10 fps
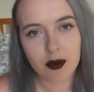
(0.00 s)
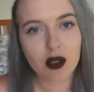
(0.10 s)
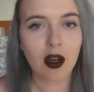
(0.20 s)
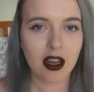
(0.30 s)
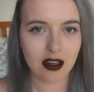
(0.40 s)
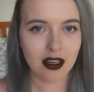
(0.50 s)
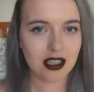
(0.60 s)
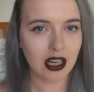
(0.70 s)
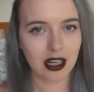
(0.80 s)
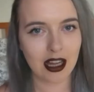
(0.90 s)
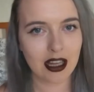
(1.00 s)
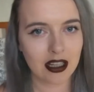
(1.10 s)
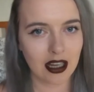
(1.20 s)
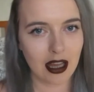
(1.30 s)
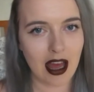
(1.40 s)
quite a nice colour,
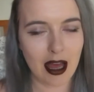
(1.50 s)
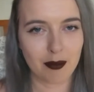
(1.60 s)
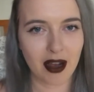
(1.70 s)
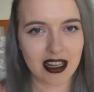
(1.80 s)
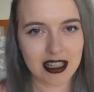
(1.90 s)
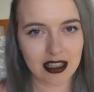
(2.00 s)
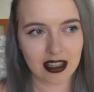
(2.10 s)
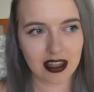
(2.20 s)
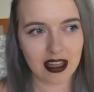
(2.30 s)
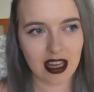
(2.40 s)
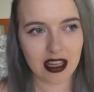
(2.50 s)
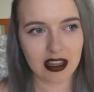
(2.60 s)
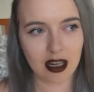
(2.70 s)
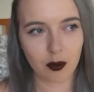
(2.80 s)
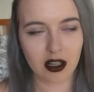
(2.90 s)
but I didn't think
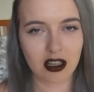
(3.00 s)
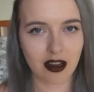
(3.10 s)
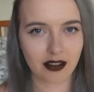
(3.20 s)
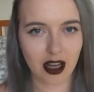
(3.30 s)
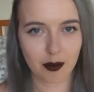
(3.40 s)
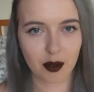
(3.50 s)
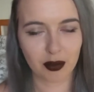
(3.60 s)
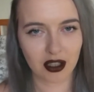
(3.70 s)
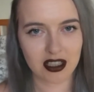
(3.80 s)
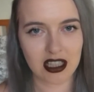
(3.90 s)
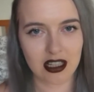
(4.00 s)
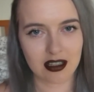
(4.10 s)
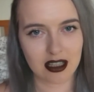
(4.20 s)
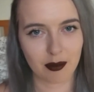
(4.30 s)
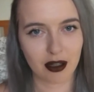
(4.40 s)
that it would cover up the brassiness
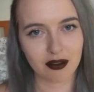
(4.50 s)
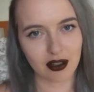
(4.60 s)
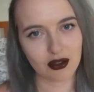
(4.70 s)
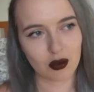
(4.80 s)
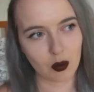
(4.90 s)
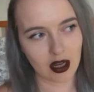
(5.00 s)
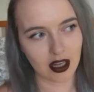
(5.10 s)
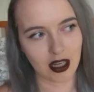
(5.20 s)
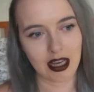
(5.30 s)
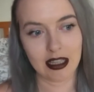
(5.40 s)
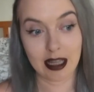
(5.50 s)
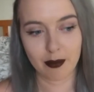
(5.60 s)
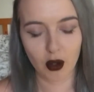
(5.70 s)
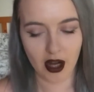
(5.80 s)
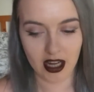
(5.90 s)
that my roots were at that
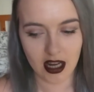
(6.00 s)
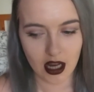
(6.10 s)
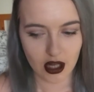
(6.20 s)
point.